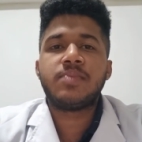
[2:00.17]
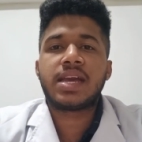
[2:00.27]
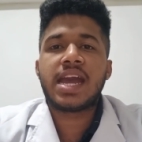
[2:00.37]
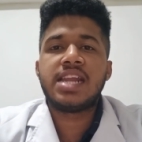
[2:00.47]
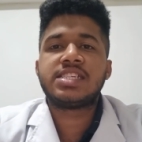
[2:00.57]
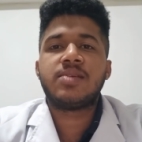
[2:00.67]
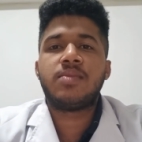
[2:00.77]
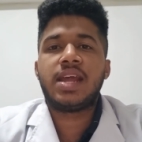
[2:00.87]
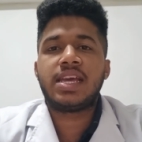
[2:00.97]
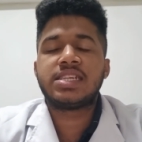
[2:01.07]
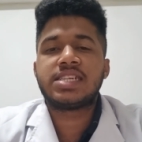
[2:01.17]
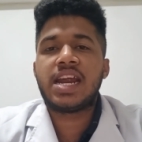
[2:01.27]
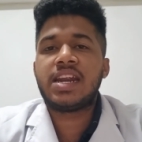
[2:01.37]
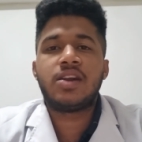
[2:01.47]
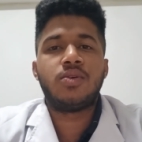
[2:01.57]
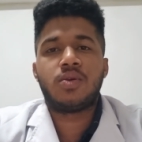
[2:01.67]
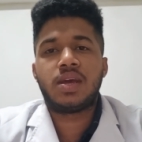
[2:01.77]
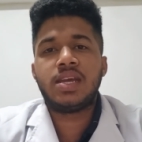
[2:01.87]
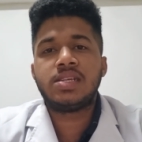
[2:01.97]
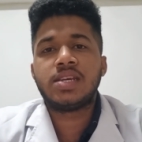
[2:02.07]
mechanism like standard door
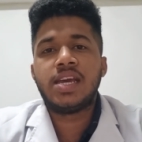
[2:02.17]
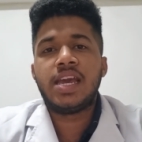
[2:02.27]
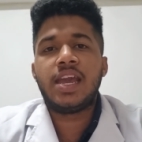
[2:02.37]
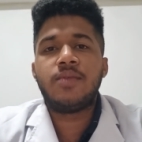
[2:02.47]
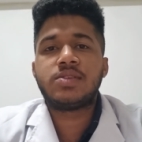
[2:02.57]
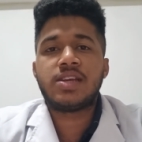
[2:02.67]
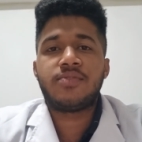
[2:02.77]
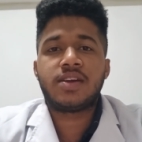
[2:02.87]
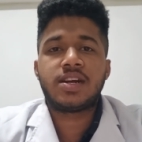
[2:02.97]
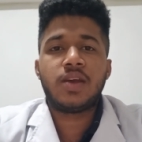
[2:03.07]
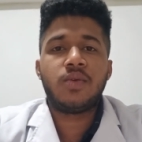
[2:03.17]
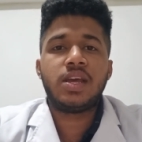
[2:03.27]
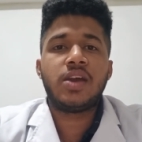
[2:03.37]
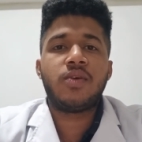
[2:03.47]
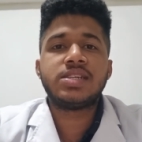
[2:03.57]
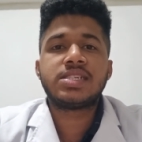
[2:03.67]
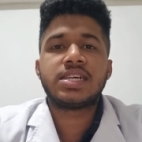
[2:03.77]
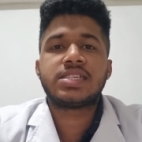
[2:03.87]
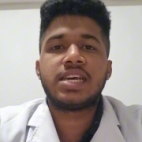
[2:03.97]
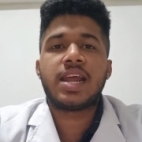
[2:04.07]
hinge, in which effectively one
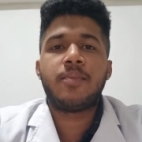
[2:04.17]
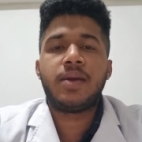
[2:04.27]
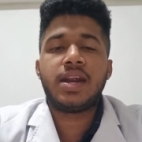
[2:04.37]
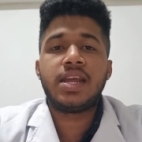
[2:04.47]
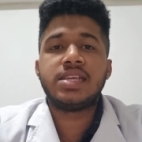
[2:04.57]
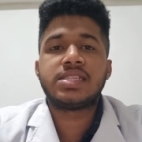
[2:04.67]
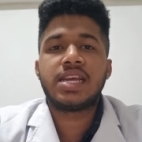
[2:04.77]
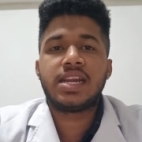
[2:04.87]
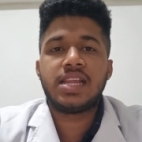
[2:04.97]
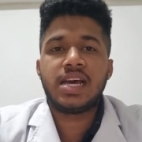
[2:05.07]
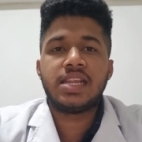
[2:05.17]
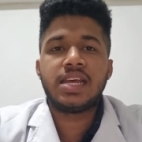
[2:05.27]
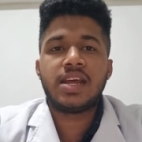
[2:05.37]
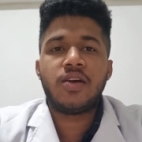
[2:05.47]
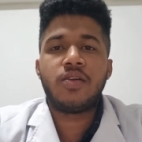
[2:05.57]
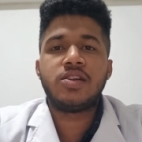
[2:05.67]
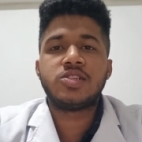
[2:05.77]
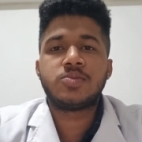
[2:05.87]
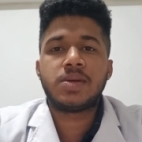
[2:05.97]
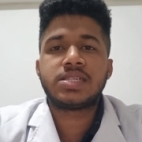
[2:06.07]
structure embedded inside the other. On an
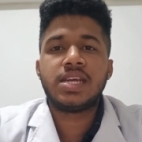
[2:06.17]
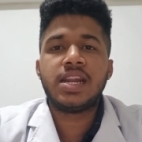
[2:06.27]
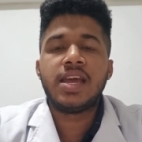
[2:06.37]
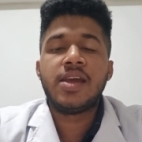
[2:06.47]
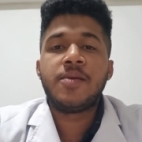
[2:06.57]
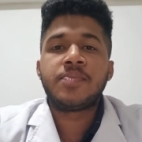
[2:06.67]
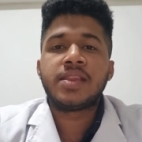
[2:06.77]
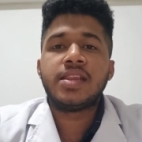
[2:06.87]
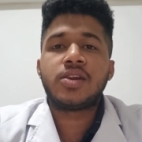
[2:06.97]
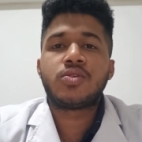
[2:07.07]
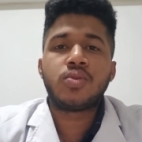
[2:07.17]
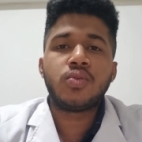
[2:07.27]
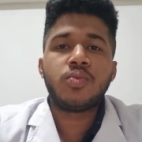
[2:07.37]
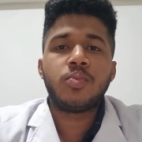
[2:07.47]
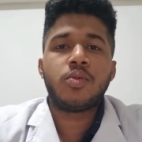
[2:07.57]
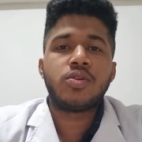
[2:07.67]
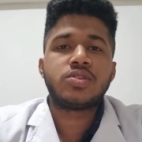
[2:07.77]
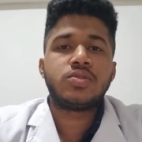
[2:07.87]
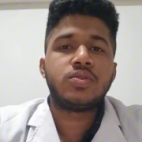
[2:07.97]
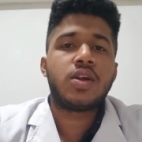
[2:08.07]
inspection, the two
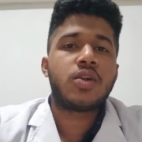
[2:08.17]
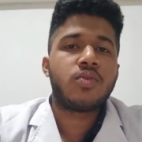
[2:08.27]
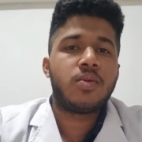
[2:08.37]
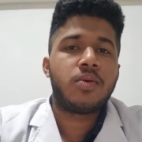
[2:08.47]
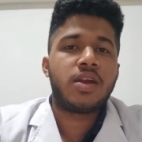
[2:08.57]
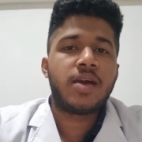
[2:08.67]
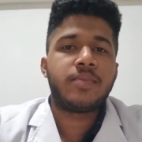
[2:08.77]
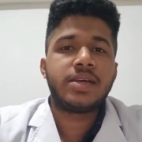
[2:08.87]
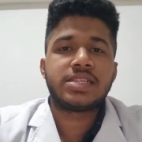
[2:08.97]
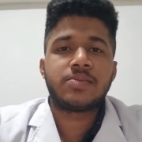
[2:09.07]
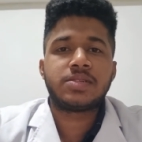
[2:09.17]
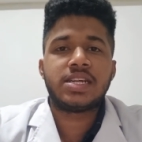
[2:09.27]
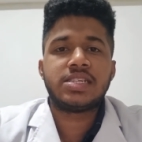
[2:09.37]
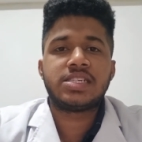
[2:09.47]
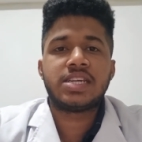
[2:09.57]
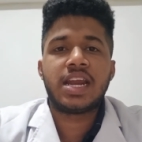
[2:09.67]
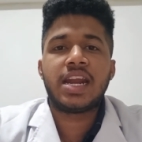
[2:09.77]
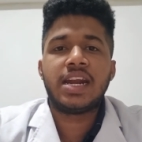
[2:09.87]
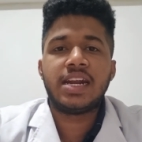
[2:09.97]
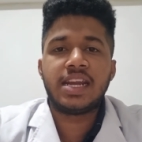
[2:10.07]
bones do not overlap a
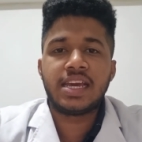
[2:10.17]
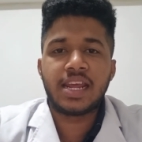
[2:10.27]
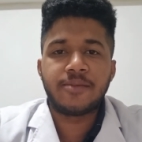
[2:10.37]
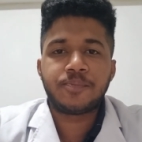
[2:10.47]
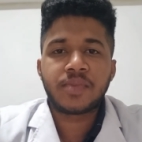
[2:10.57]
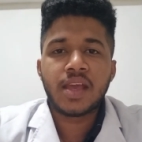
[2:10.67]
substantial degree.